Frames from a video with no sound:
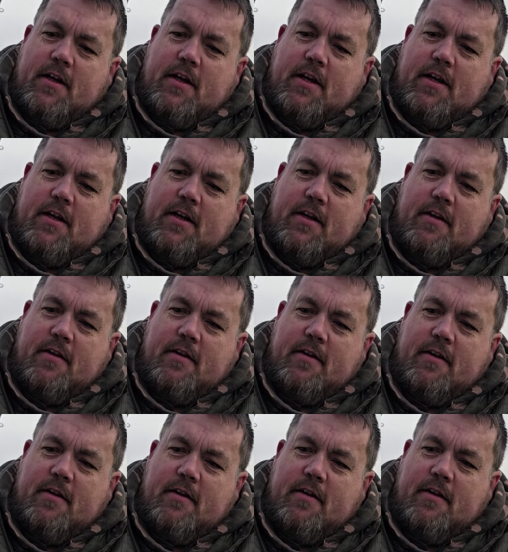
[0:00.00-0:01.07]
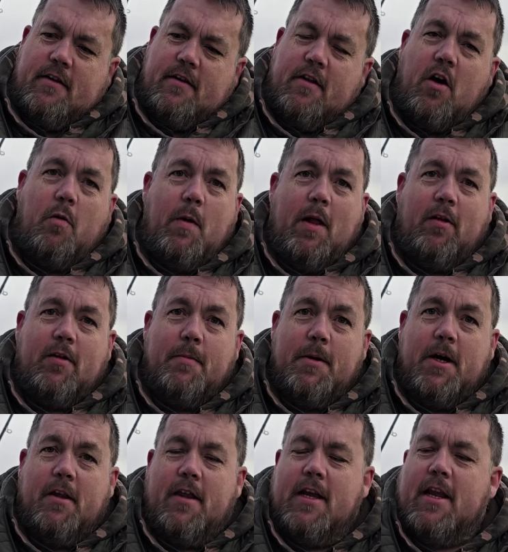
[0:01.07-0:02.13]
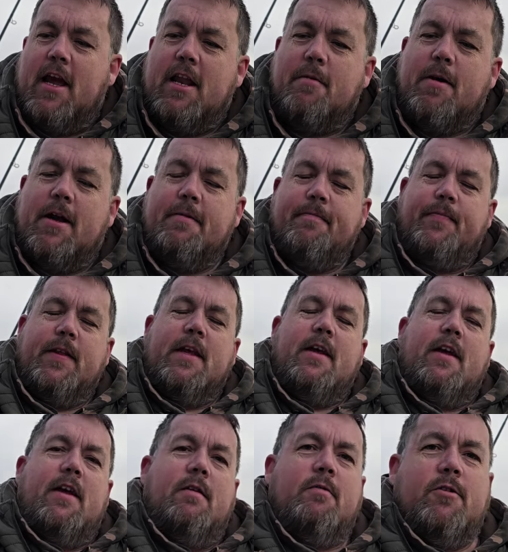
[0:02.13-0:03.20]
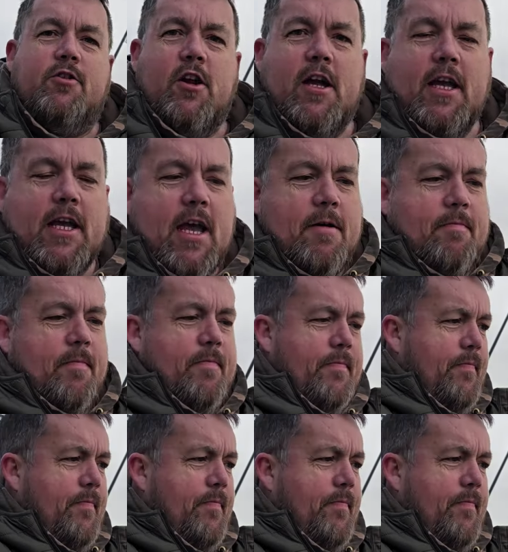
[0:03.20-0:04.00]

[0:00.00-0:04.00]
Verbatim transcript: yeah, not welcome, are they? Anyway, we'll try again.